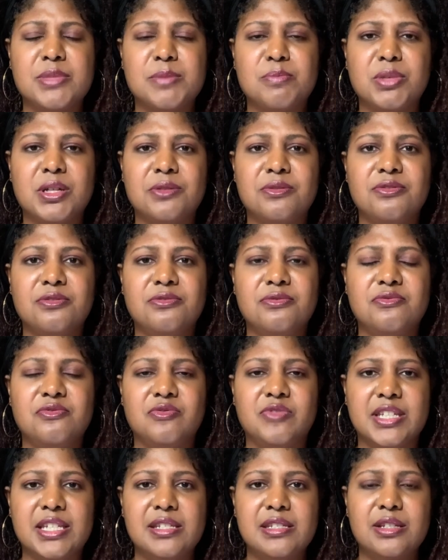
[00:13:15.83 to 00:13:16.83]
but
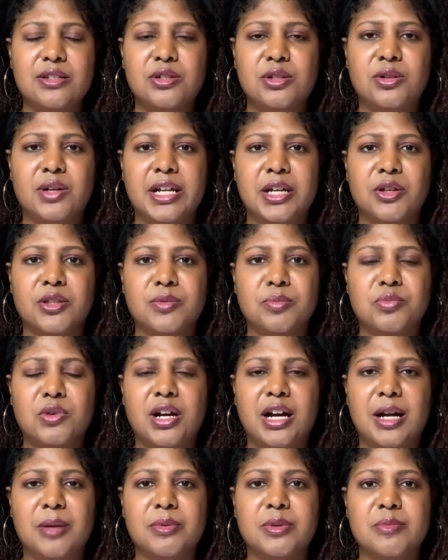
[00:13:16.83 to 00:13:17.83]
physical health
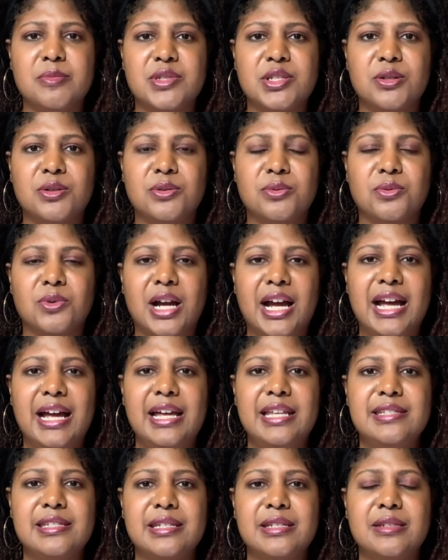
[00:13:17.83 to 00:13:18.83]
problems,
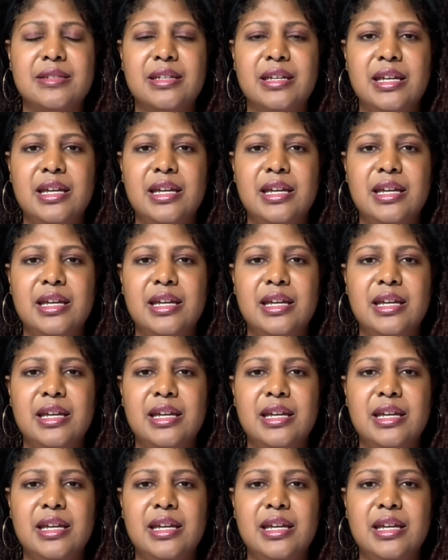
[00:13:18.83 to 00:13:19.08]
rising,